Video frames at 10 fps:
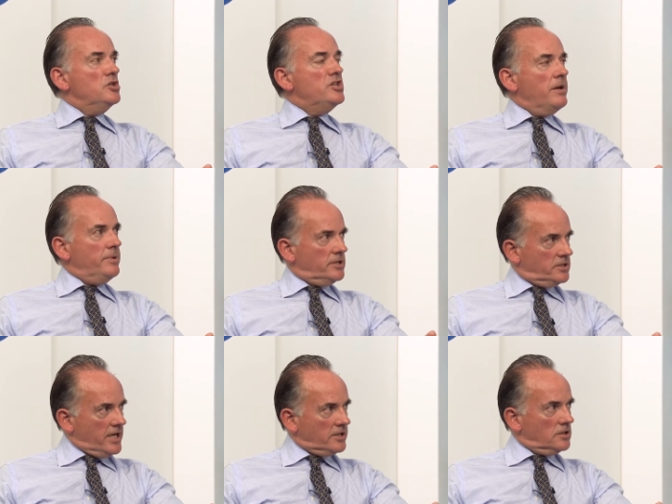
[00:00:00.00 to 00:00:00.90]

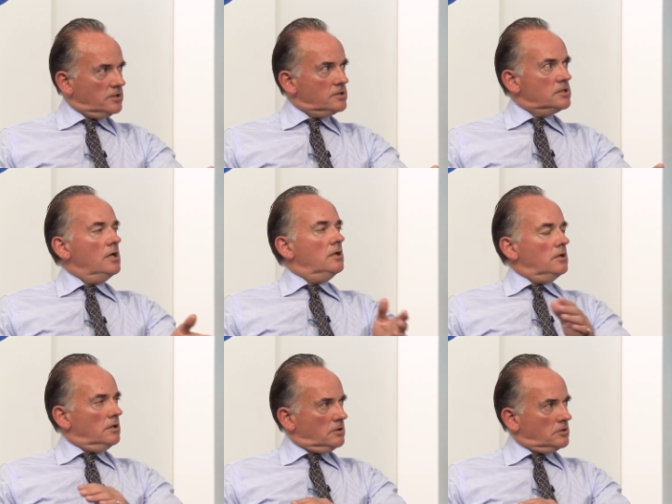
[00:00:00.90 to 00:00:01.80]
debit debtors,
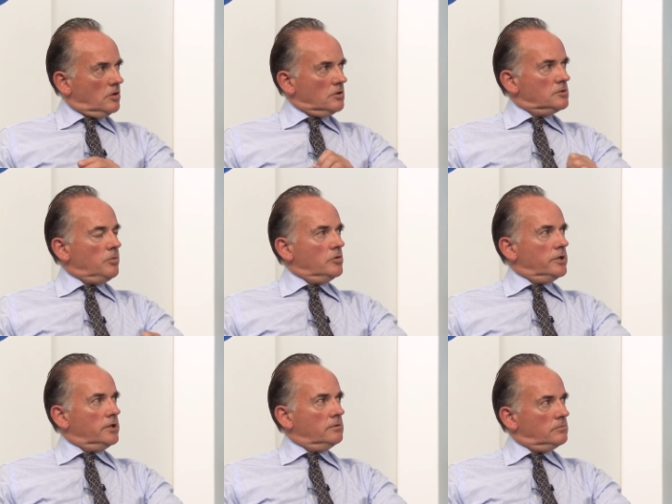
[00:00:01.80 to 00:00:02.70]
and
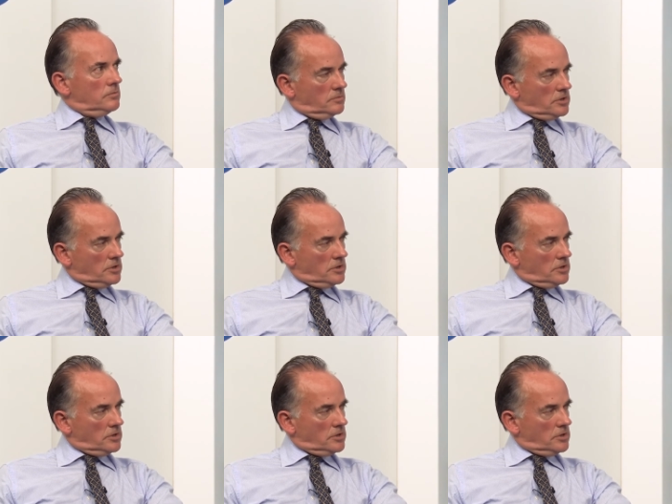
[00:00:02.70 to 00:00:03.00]
corresponding